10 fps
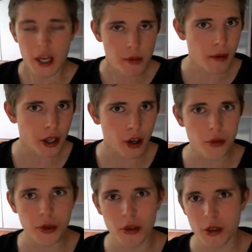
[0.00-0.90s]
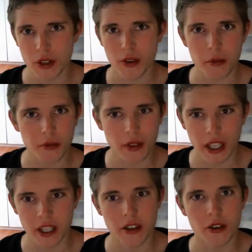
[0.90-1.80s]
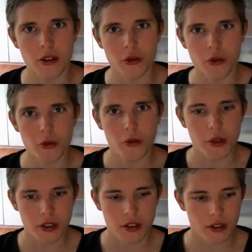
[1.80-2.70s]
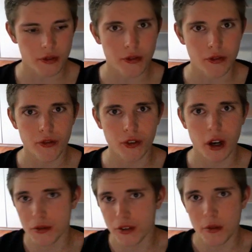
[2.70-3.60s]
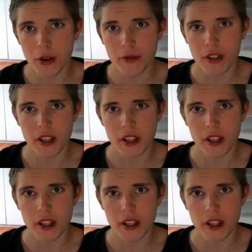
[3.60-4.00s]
Maybe the hobo was comes from a